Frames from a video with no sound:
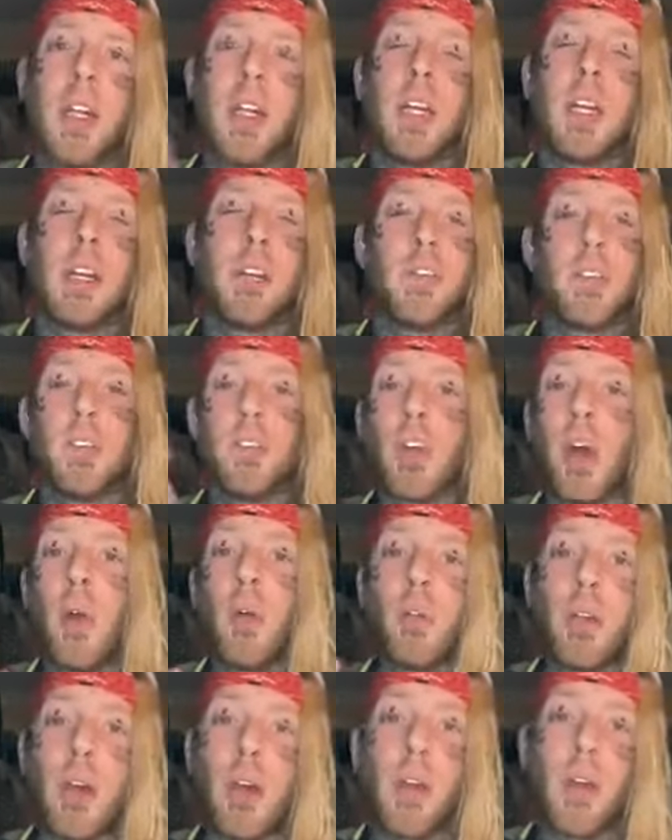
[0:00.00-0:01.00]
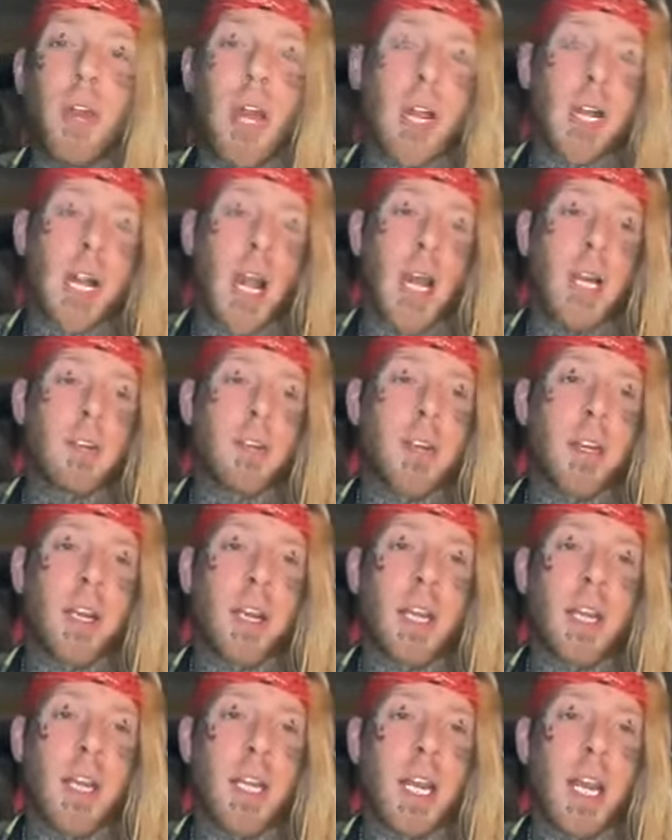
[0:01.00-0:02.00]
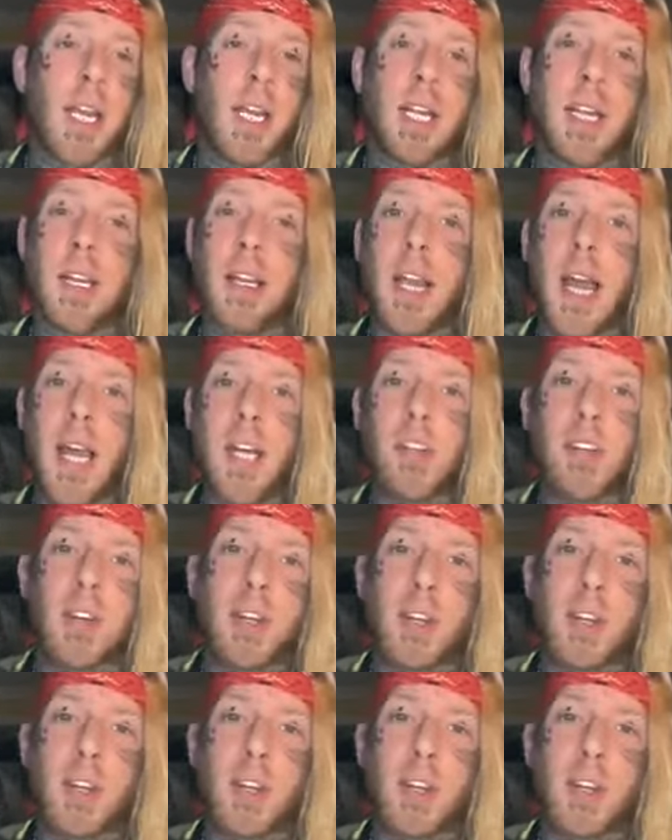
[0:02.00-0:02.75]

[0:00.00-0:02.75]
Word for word: If you don't know, that guy is like a Canadian legend.